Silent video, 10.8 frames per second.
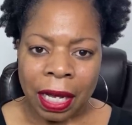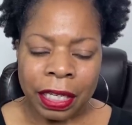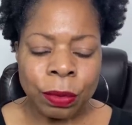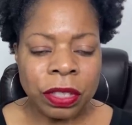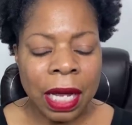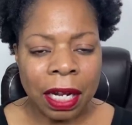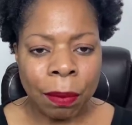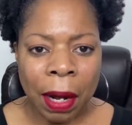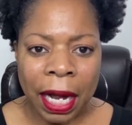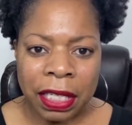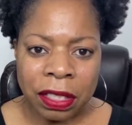He was
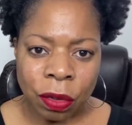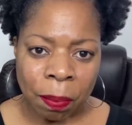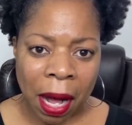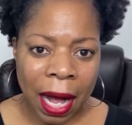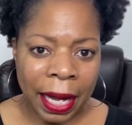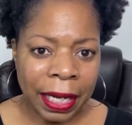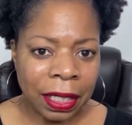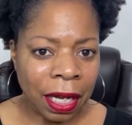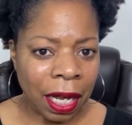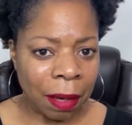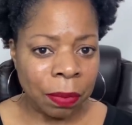sodomized by
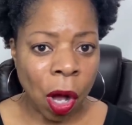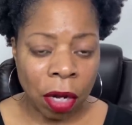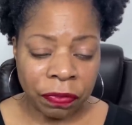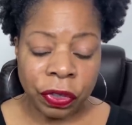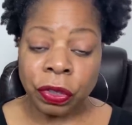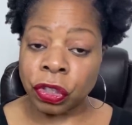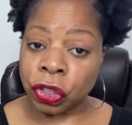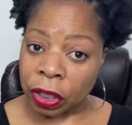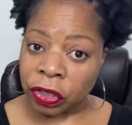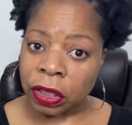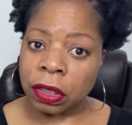Officer
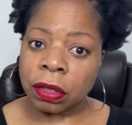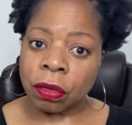Justin